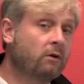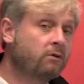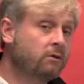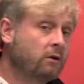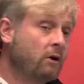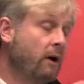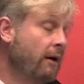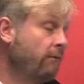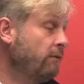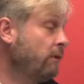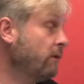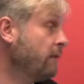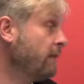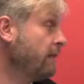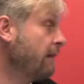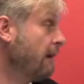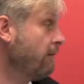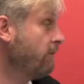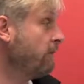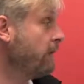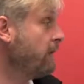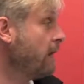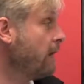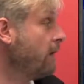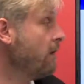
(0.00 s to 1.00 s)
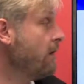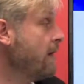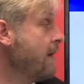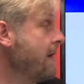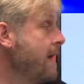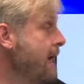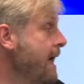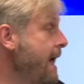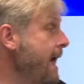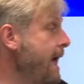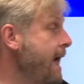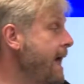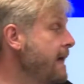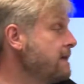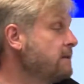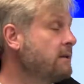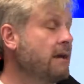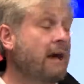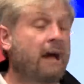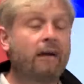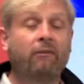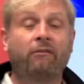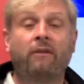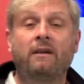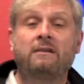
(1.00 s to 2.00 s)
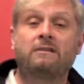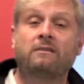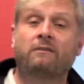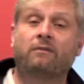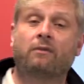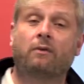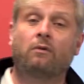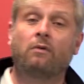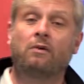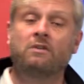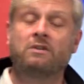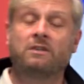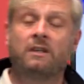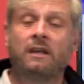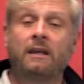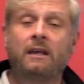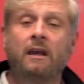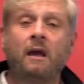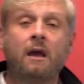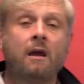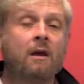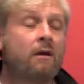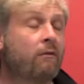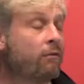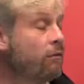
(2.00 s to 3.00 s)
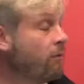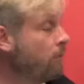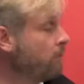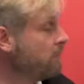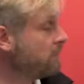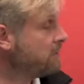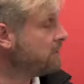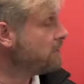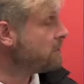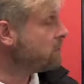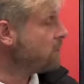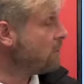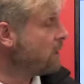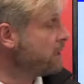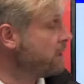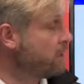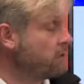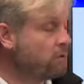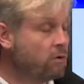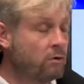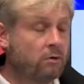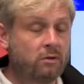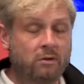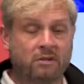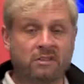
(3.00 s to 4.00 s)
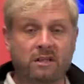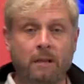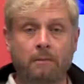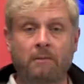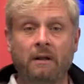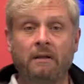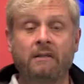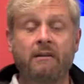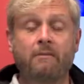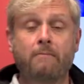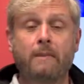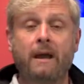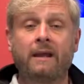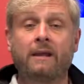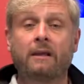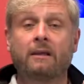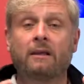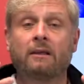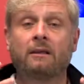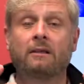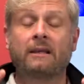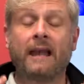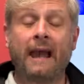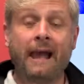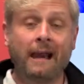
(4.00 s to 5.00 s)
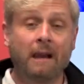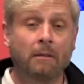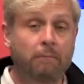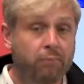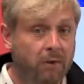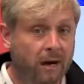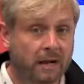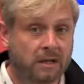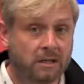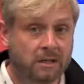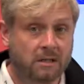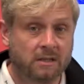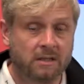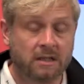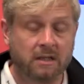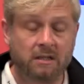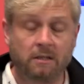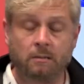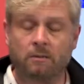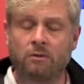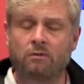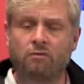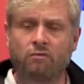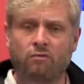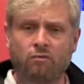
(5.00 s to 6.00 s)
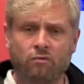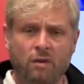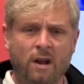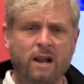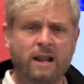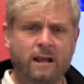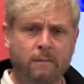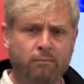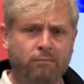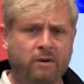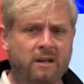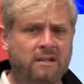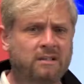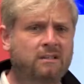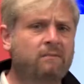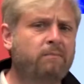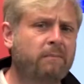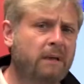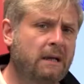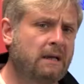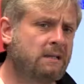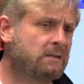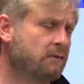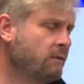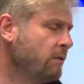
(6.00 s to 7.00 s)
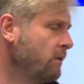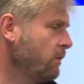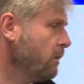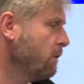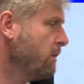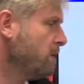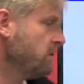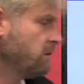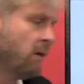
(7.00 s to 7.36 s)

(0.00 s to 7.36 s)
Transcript: So have a look at that video. And our friends at Ferocity, from design it through to assembly, they've made a calibration system. It's a really impressive piece of equipment.